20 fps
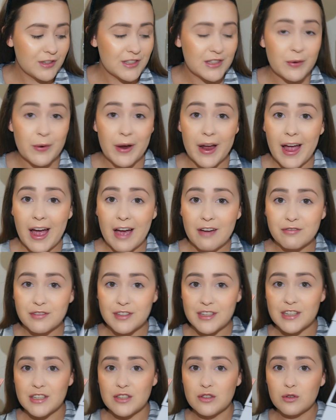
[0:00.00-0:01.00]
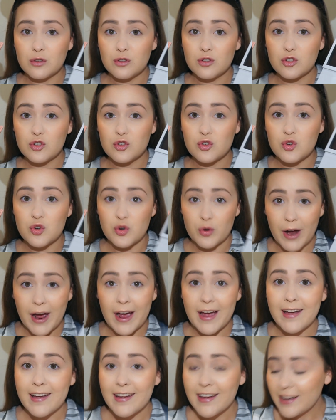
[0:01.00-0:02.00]
So I have these two to
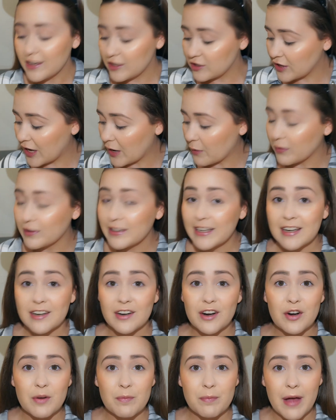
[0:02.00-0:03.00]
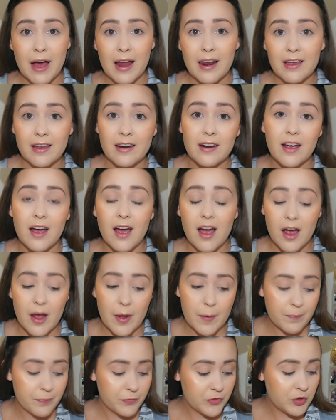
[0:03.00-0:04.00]
try, so I will need another palette
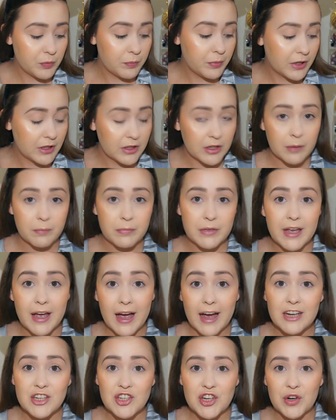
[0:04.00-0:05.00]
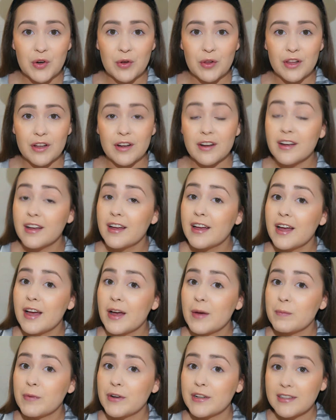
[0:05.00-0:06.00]
to build up the eyeshadow look.
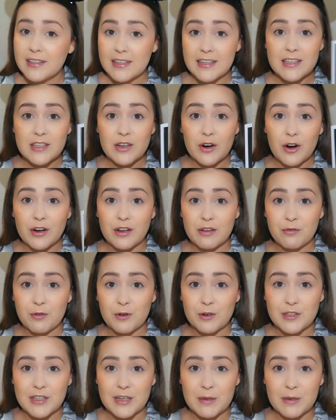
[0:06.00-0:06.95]
But these are the first